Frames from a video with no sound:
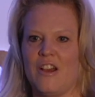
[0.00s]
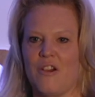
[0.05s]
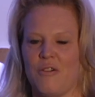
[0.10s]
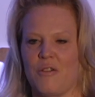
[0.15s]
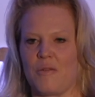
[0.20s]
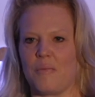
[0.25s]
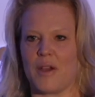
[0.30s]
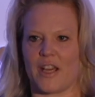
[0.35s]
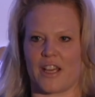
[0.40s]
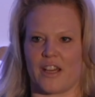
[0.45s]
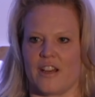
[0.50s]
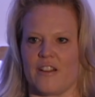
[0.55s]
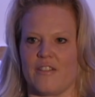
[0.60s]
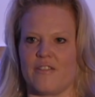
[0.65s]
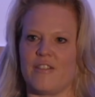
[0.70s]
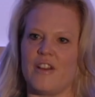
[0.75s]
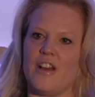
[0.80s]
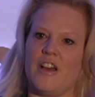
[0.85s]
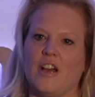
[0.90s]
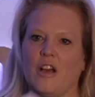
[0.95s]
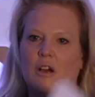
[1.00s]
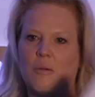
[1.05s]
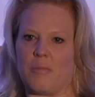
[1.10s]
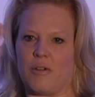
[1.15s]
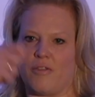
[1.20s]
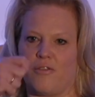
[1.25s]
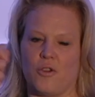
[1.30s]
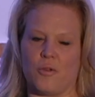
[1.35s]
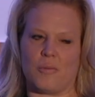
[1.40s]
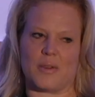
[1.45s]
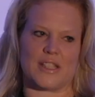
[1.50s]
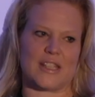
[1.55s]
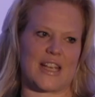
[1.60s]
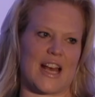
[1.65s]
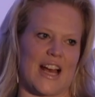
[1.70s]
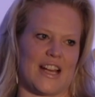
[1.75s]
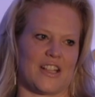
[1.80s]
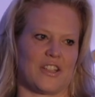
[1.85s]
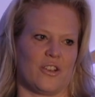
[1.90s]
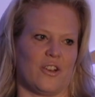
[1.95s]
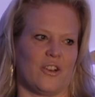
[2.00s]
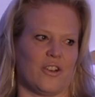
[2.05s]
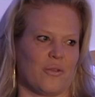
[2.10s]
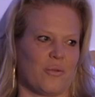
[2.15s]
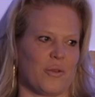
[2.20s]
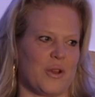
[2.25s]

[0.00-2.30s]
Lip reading: With my kind of performance hat on,